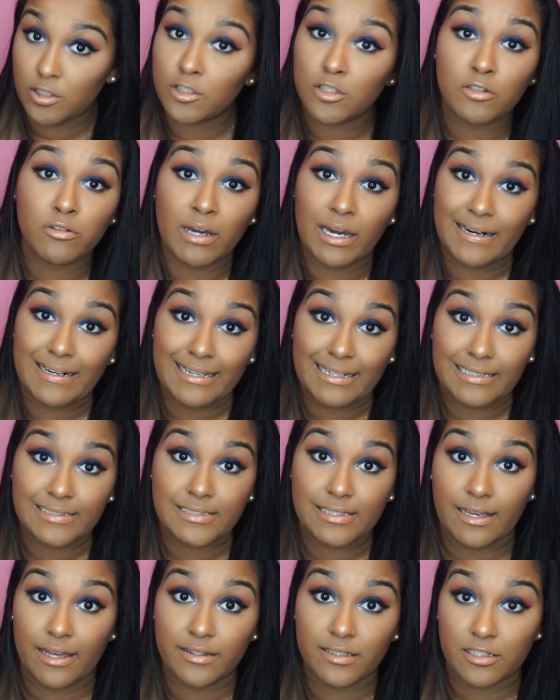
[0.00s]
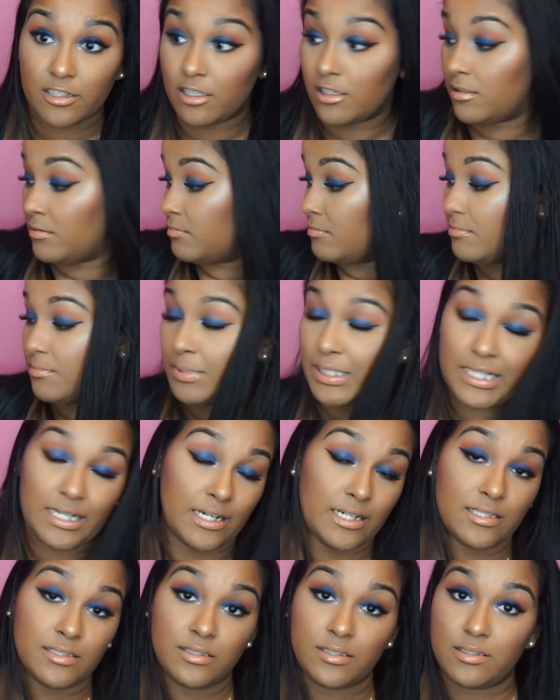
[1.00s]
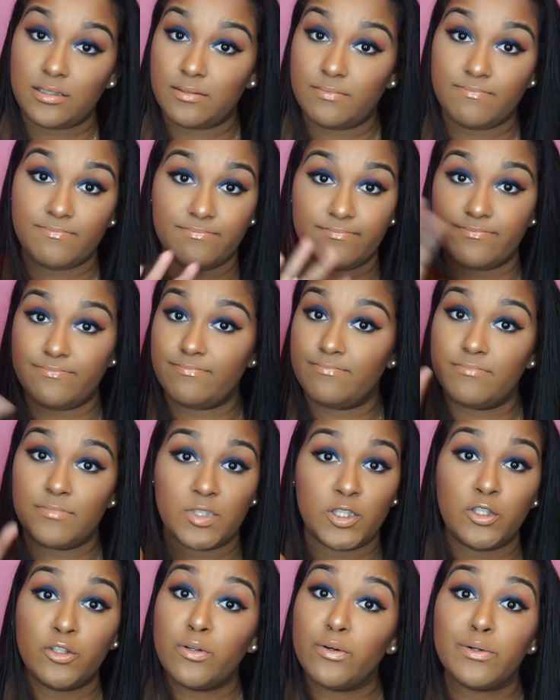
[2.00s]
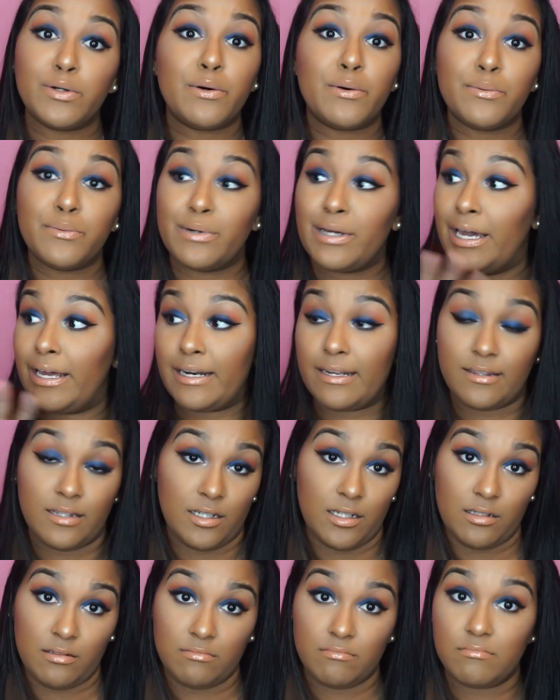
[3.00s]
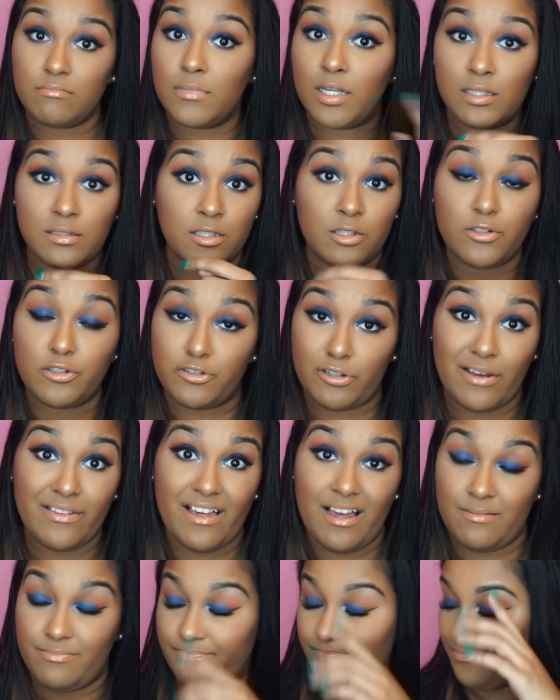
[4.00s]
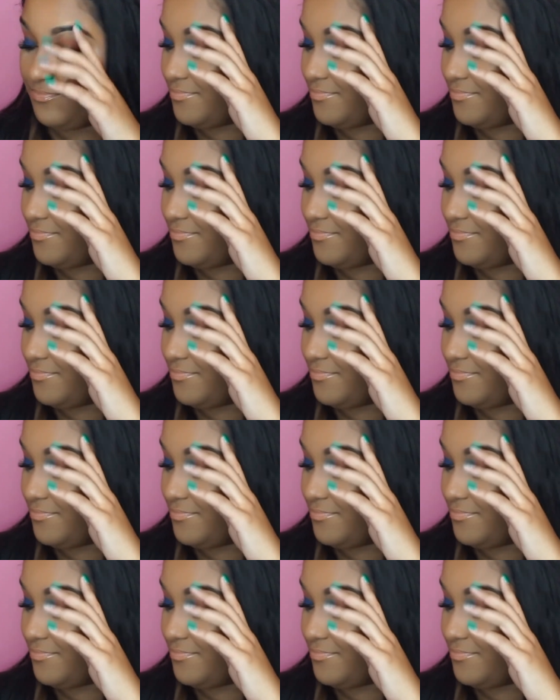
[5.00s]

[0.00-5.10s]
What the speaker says: you gotta get it together, girl, because you don't know anything until you try that.